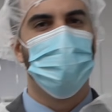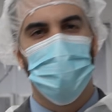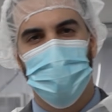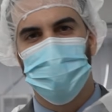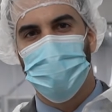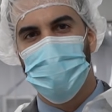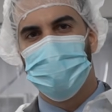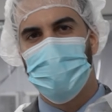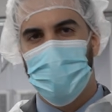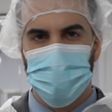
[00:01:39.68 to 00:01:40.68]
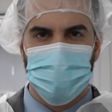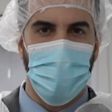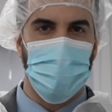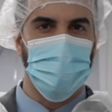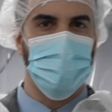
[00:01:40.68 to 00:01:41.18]
one of our main
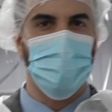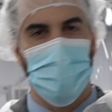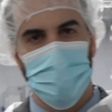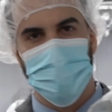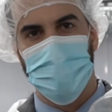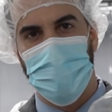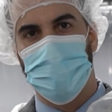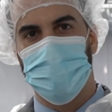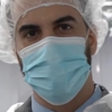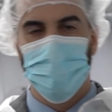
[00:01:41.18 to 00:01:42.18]
packaging lines now.